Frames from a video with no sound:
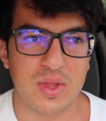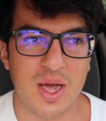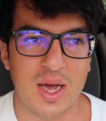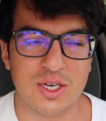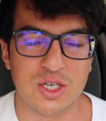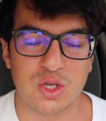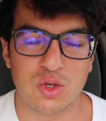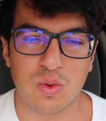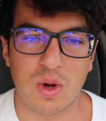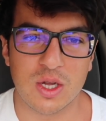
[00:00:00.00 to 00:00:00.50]

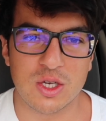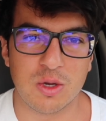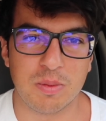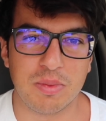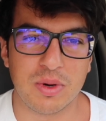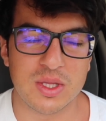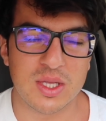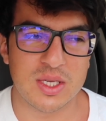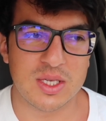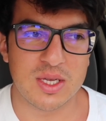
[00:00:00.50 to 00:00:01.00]
I just want to
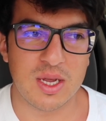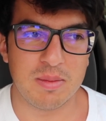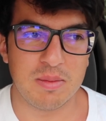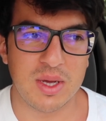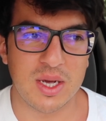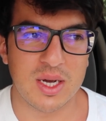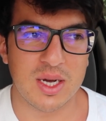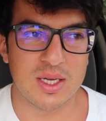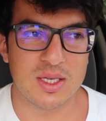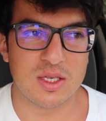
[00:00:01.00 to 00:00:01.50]
put this in
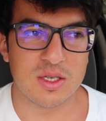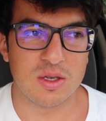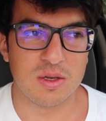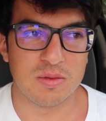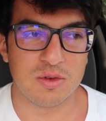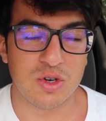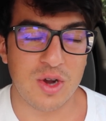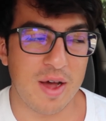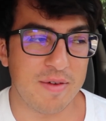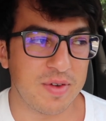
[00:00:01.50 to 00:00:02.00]
because
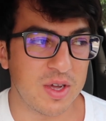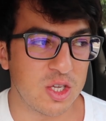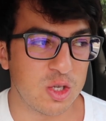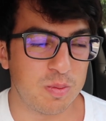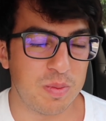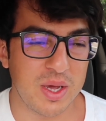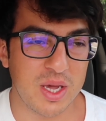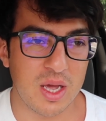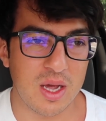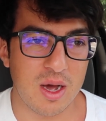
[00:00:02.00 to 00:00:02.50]
traffic
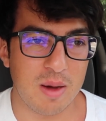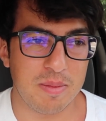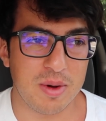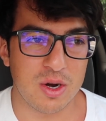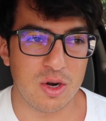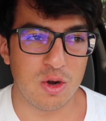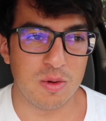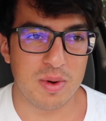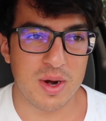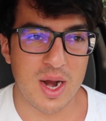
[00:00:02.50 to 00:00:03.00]
is picking up
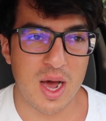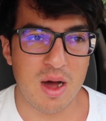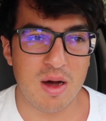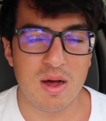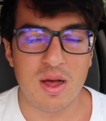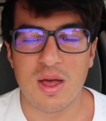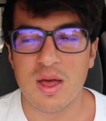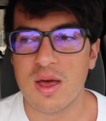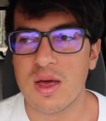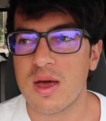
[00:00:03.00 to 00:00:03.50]
on Uber
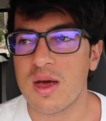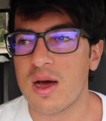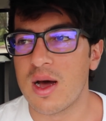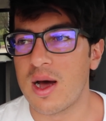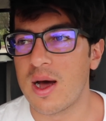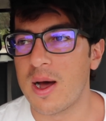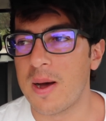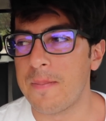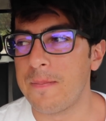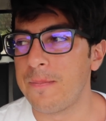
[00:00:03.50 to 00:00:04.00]
now.
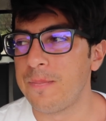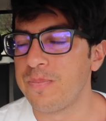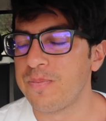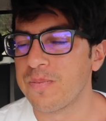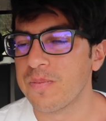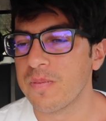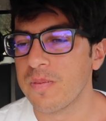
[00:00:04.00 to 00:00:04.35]
Um,